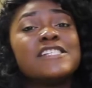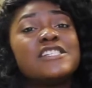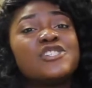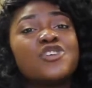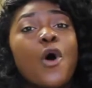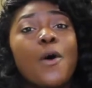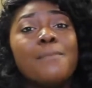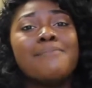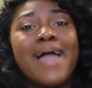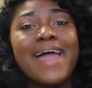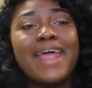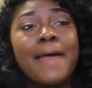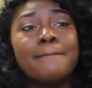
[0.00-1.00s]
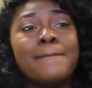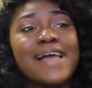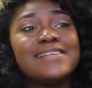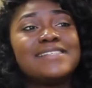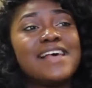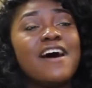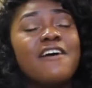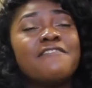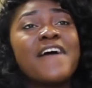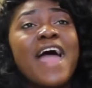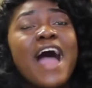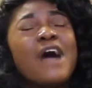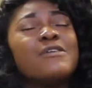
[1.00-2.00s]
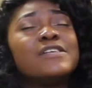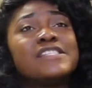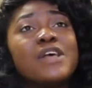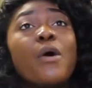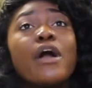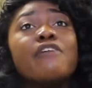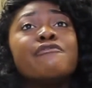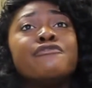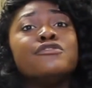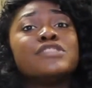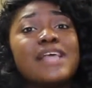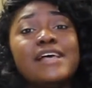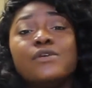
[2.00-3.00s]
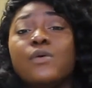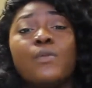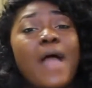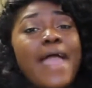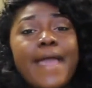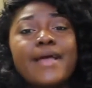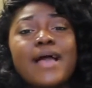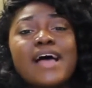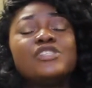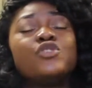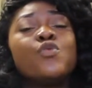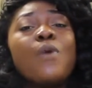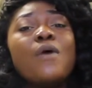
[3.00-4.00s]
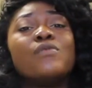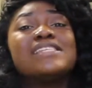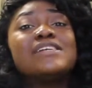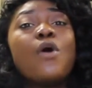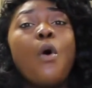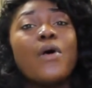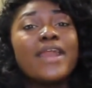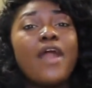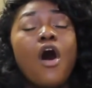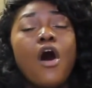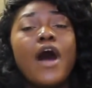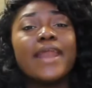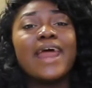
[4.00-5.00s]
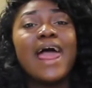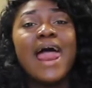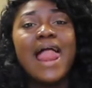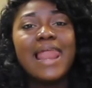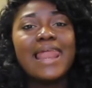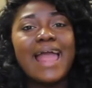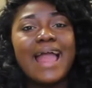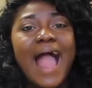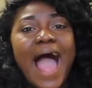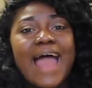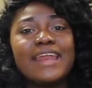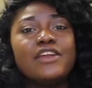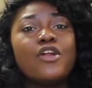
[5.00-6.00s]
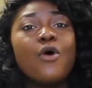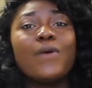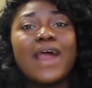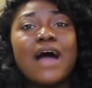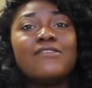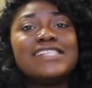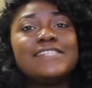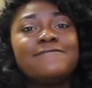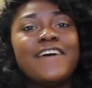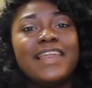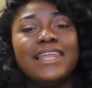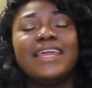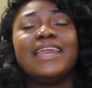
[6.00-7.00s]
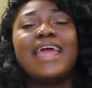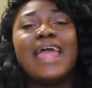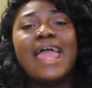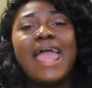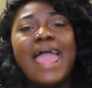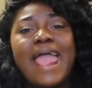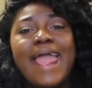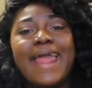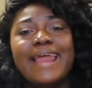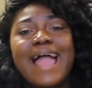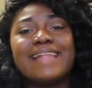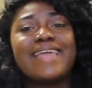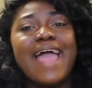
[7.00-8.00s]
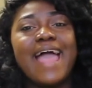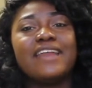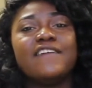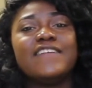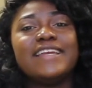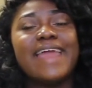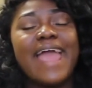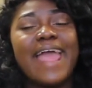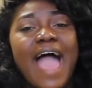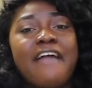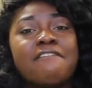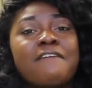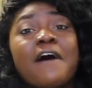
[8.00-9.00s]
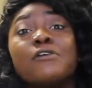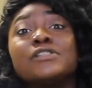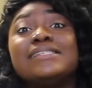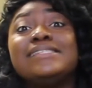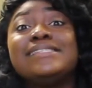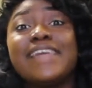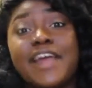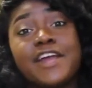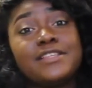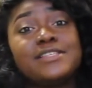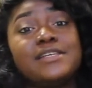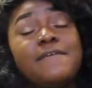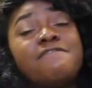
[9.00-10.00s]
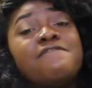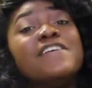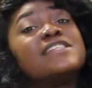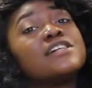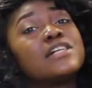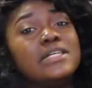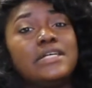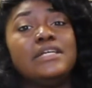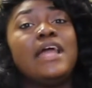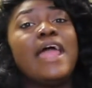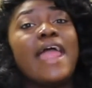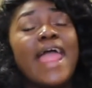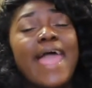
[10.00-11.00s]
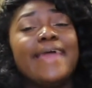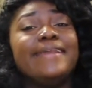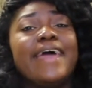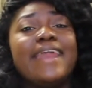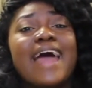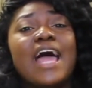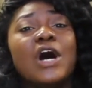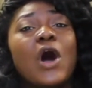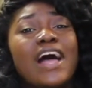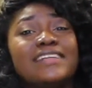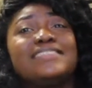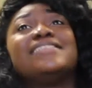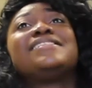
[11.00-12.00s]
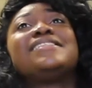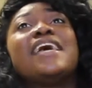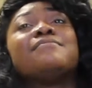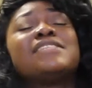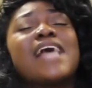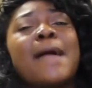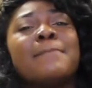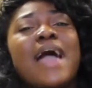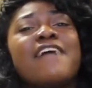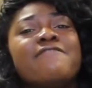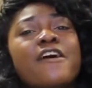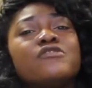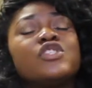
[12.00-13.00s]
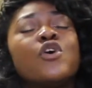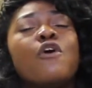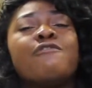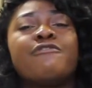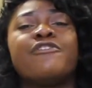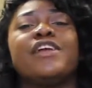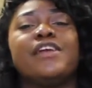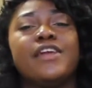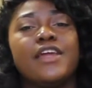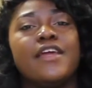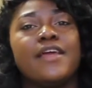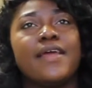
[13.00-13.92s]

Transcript: so mad at myself. I was so confused as to what was going on. Like I didn't know what I was feeling, and at the end of the day, I felt dead physically, and then at the same time, I felt so free